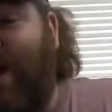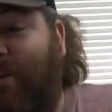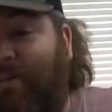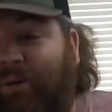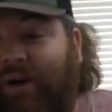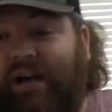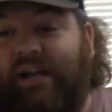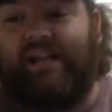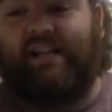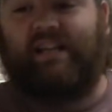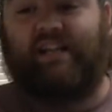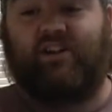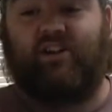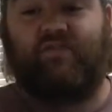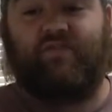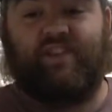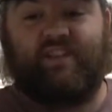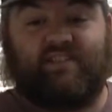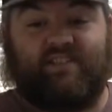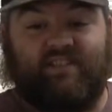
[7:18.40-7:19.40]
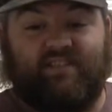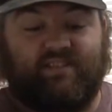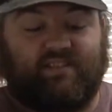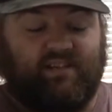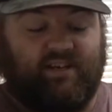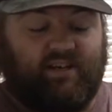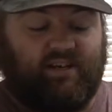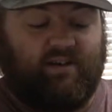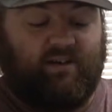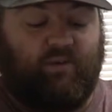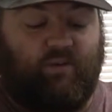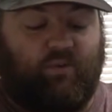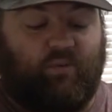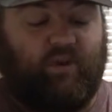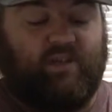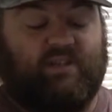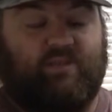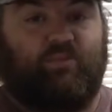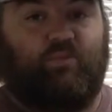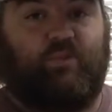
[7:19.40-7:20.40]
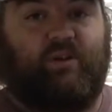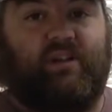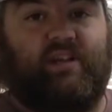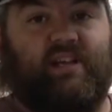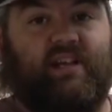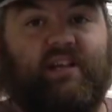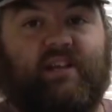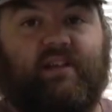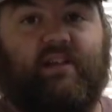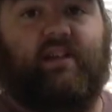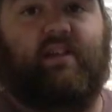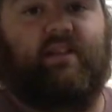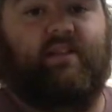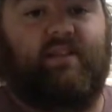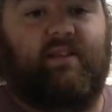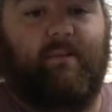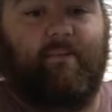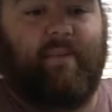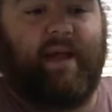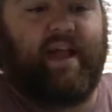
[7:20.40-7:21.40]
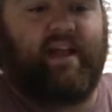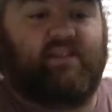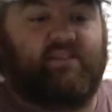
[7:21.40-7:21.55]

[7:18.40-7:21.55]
But you know, this is what's really the main